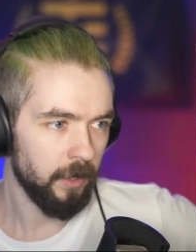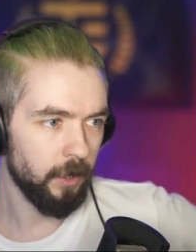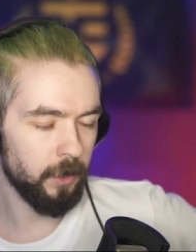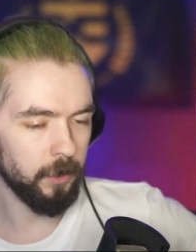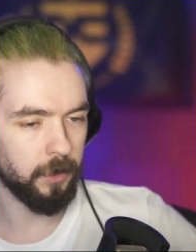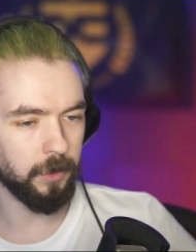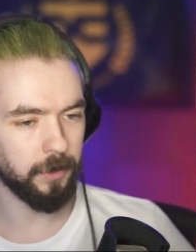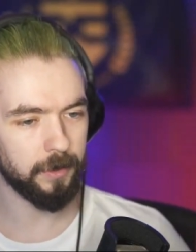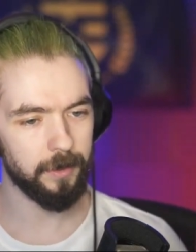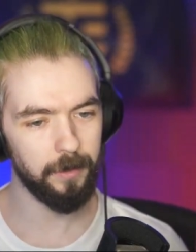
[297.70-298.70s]

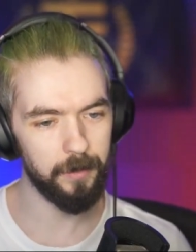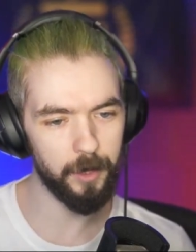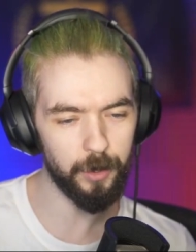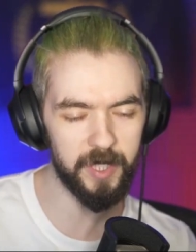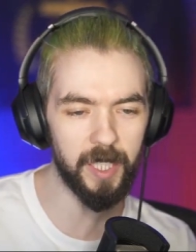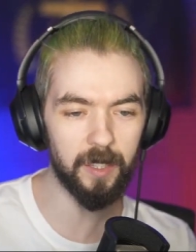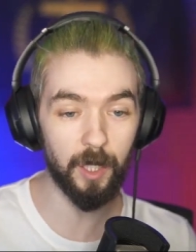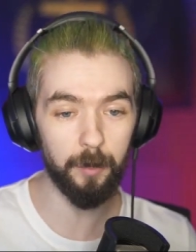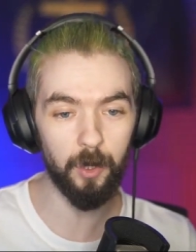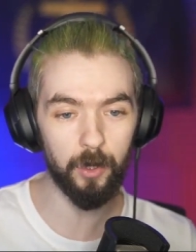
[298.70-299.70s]
who you see in the
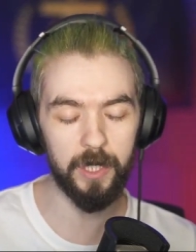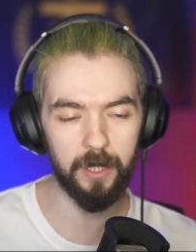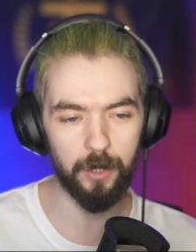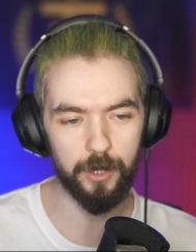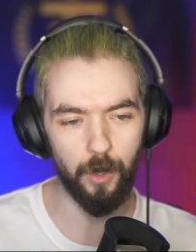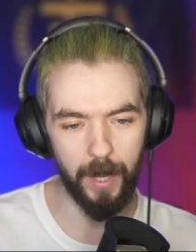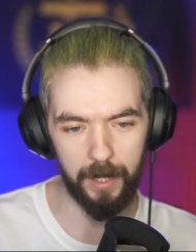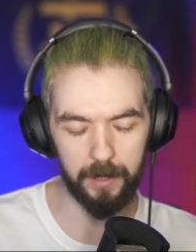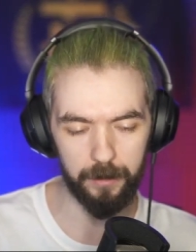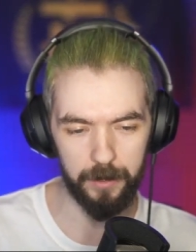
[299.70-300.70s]
community and are so
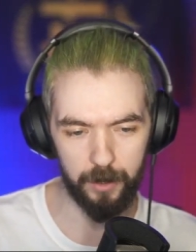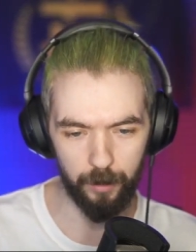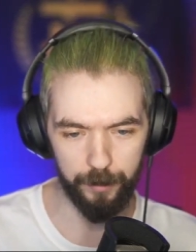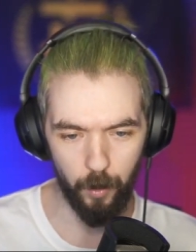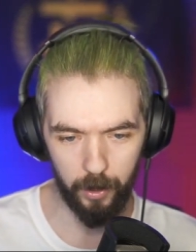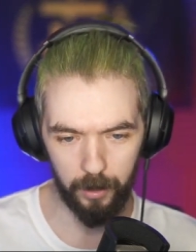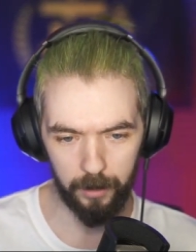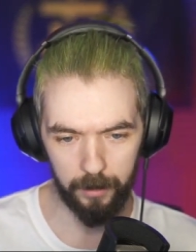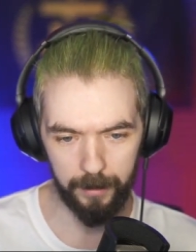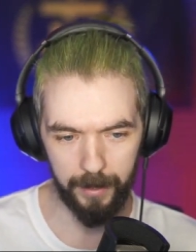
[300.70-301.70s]
active and so
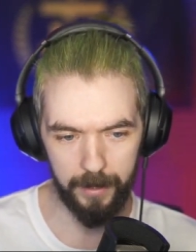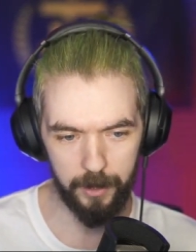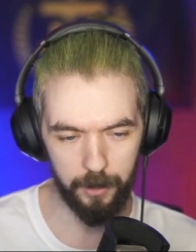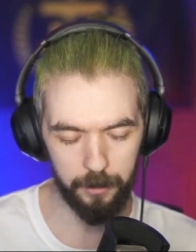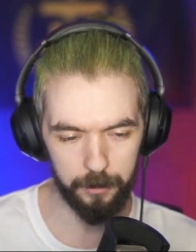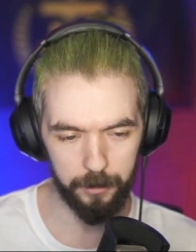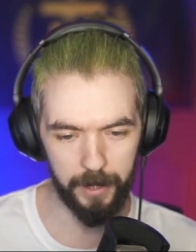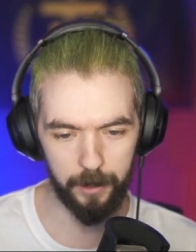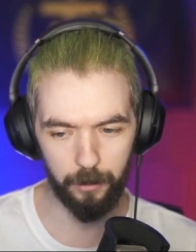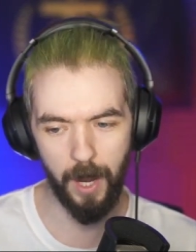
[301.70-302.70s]
vocal, and you
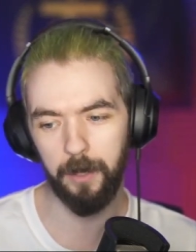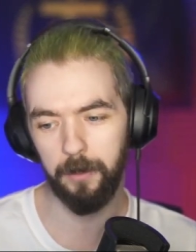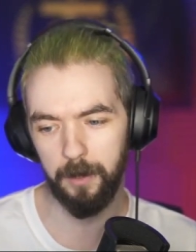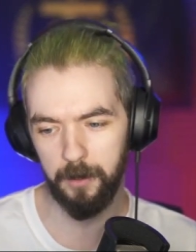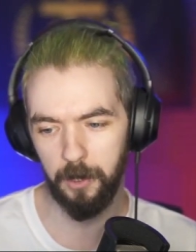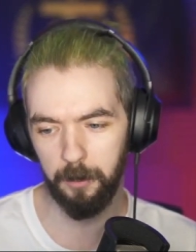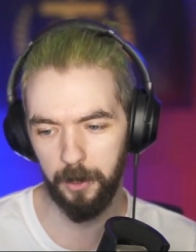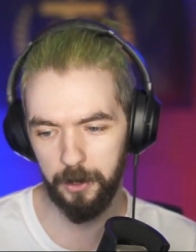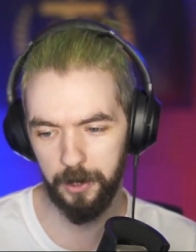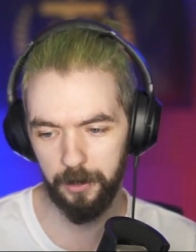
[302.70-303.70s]
interact with them so
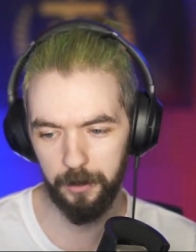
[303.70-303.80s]
much, and